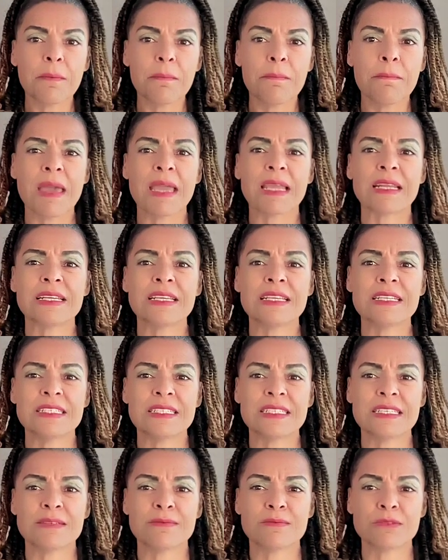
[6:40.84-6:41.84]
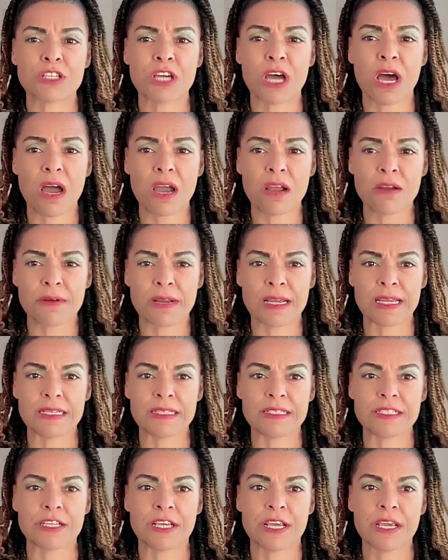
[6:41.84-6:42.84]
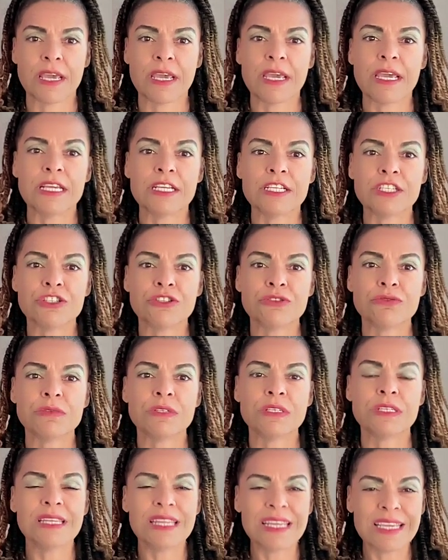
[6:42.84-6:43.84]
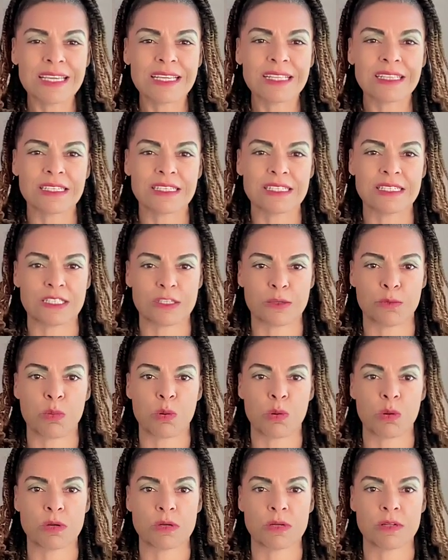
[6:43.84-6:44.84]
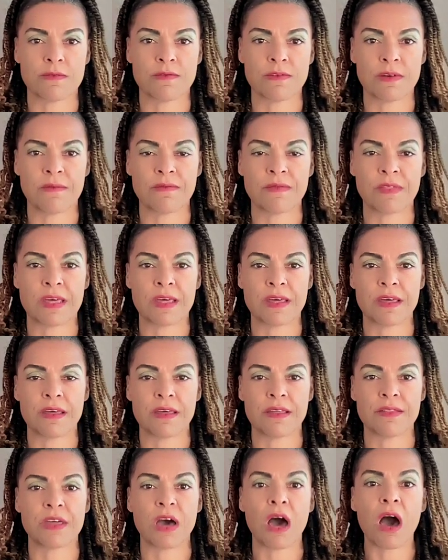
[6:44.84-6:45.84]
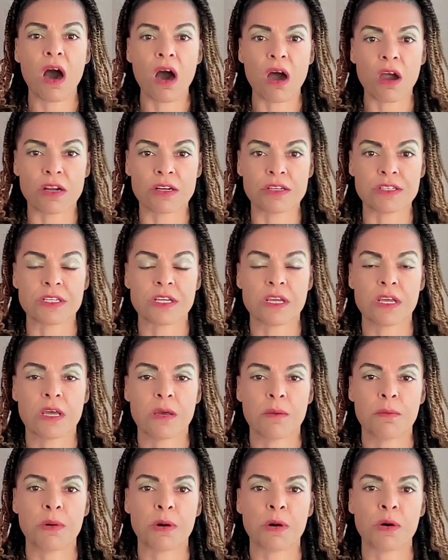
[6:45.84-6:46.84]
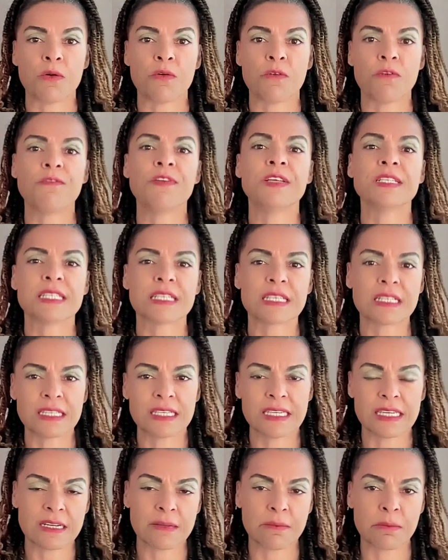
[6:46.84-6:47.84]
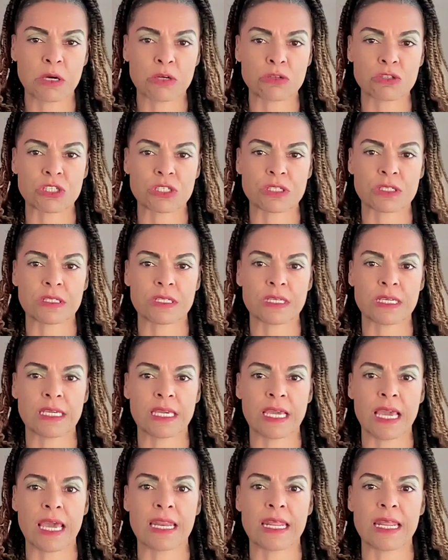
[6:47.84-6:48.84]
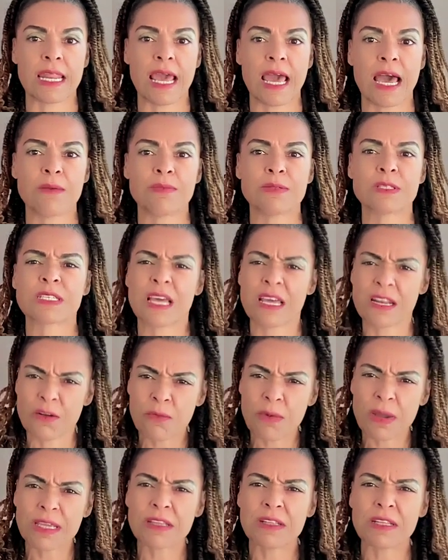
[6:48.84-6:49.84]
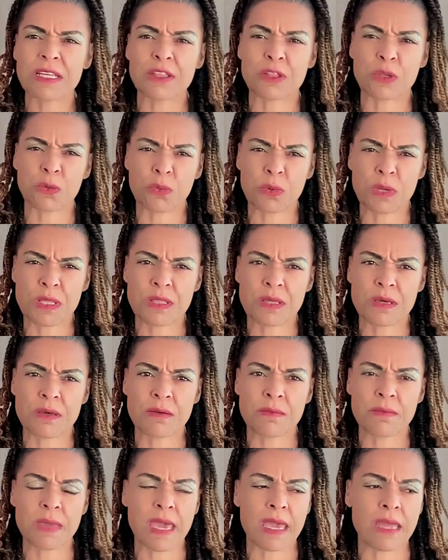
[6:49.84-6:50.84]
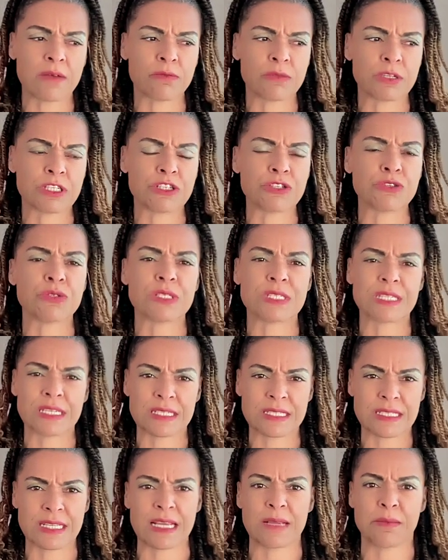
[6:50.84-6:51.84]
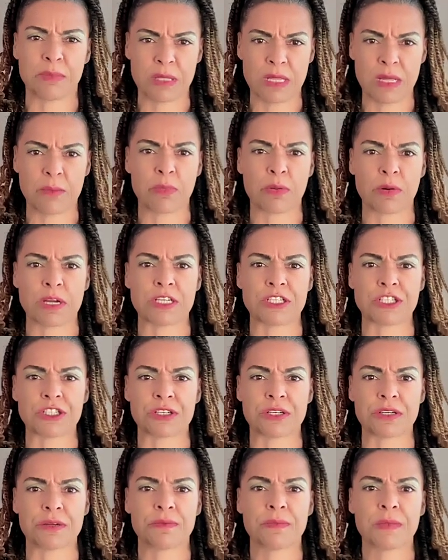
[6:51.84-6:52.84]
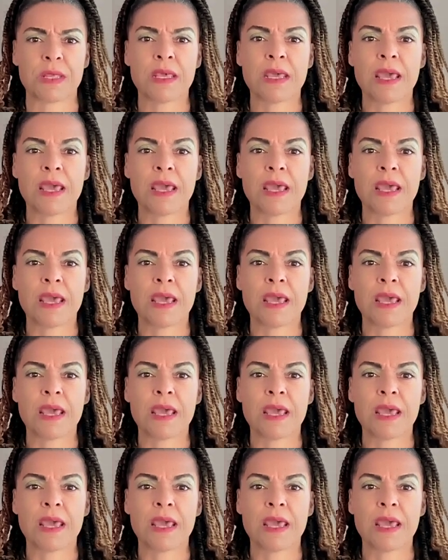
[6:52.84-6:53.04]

Magnesium taurate is uniquely supportive of the heart, both physically and emotionally, and it helps kind of regulate the rhythm and reduce things like blood pressure.